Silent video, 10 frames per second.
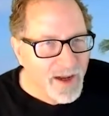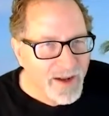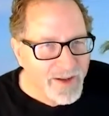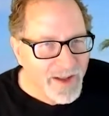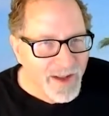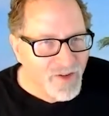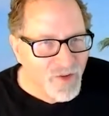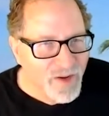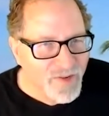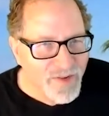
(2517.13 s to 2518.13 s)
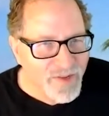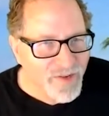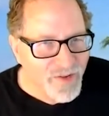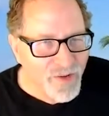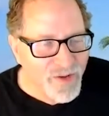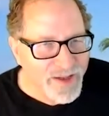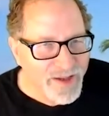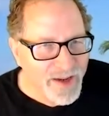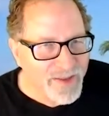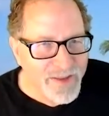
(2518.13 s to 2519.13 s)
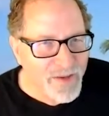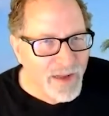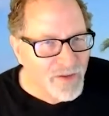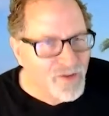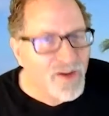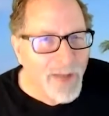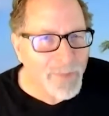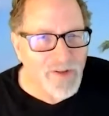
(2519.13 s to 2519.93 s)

I can't trust that they're doing it. I think they're out shopping